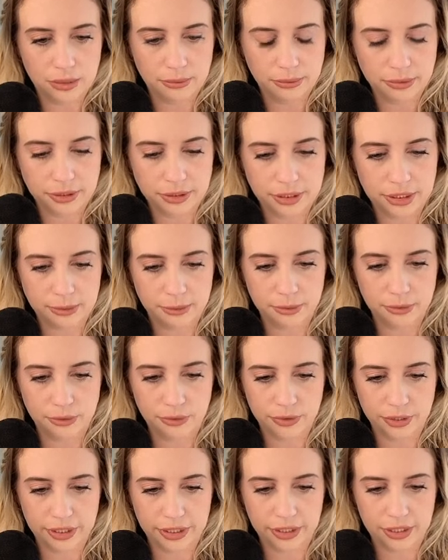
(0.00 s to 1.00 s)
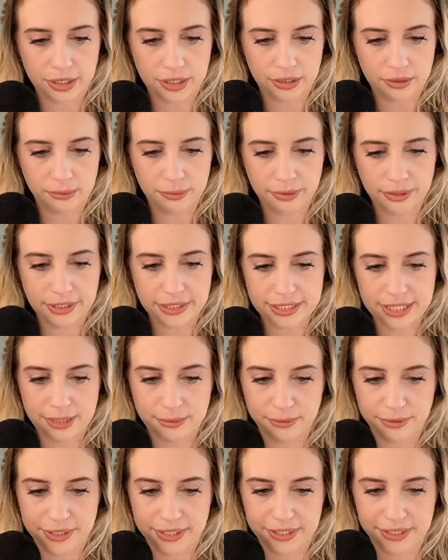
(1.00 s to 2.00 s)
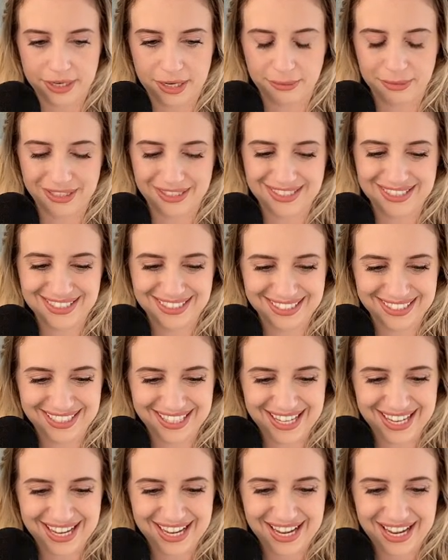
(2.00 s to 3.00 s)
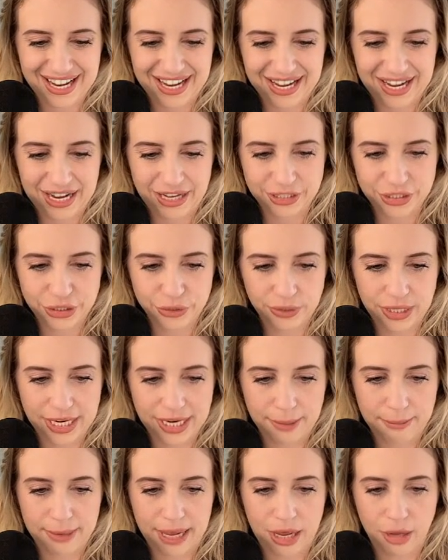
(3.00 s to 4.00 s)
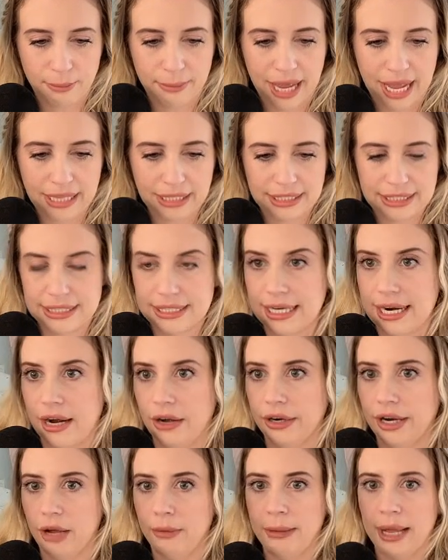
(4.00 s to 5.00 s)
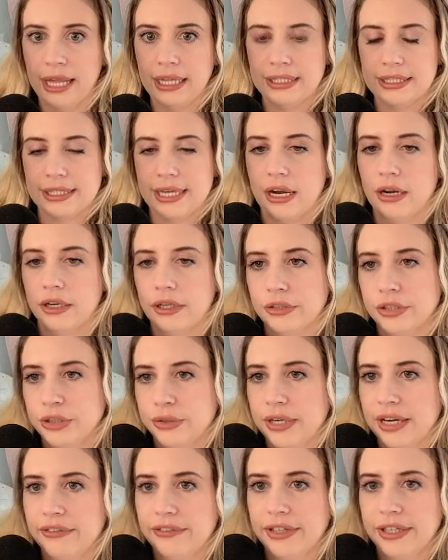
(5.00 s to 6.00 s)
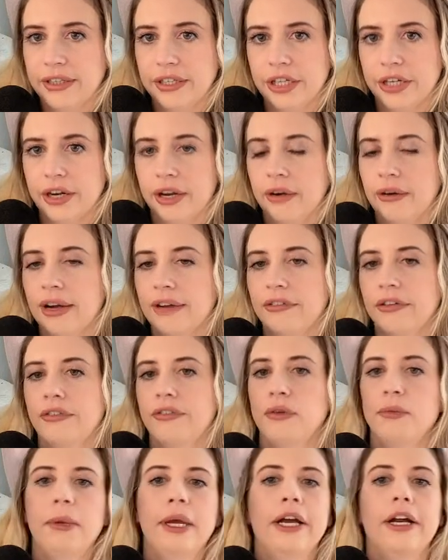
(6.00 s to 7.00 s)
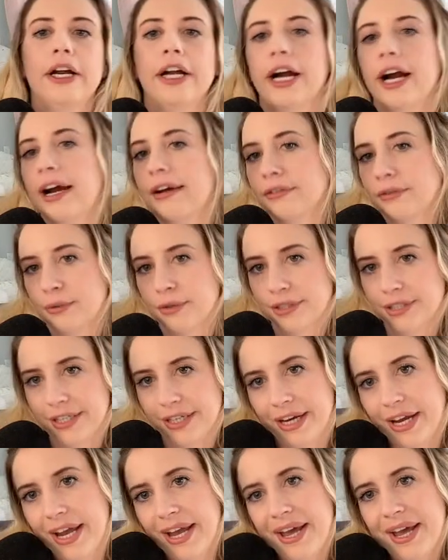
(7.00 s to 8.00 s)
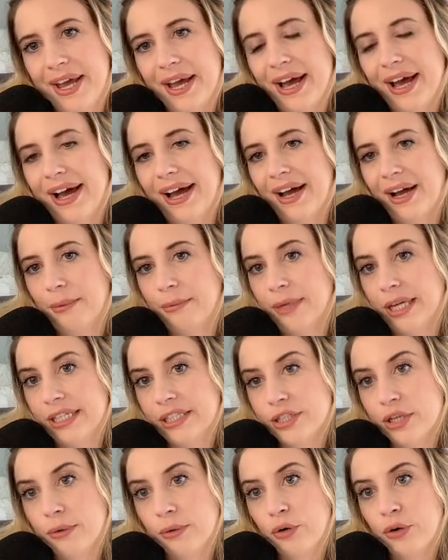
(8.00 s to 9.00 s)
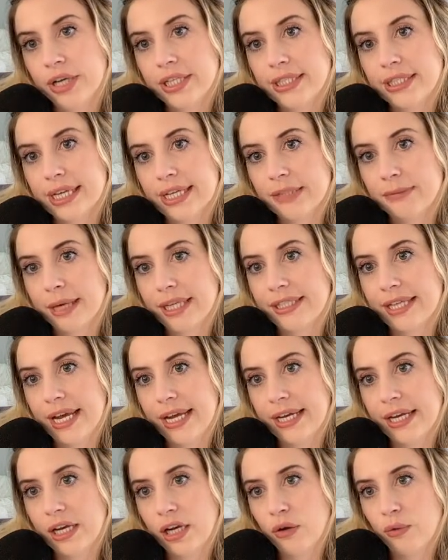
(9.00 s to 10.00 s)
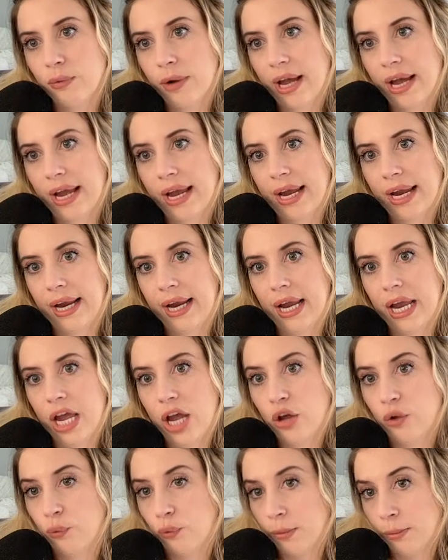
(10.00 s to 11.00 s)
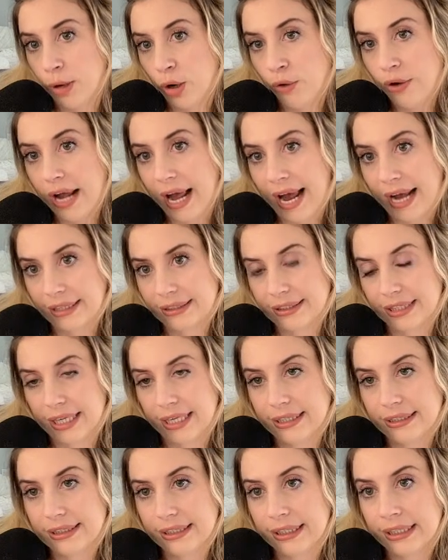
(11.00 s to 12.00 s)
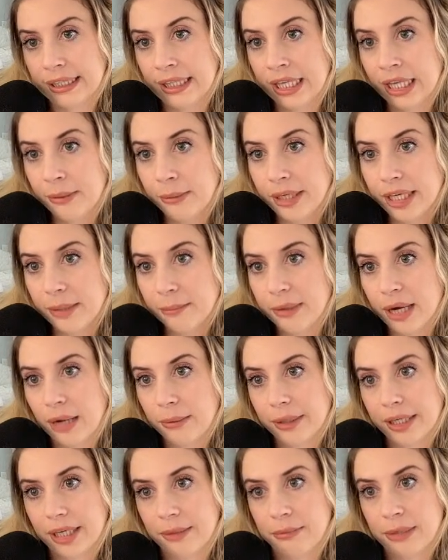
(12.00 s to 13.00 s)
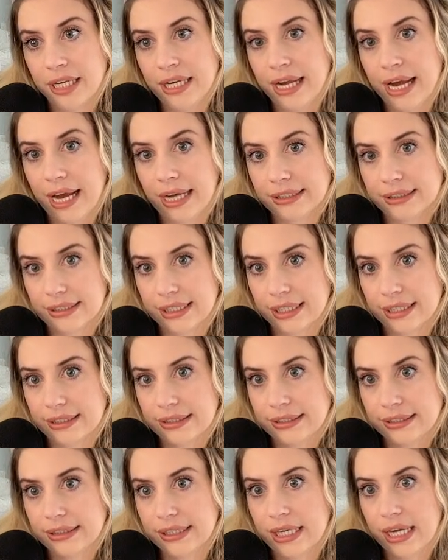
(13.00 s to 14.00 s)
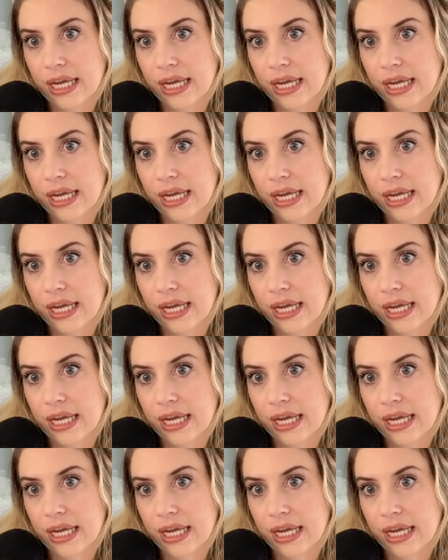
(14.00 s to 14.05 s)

Please keep recording. Please keep reading comments. I'll balance it out. I'll do it every few paragraphs. We'll see. And so Chris says, by taking away remote access and limiting public and media access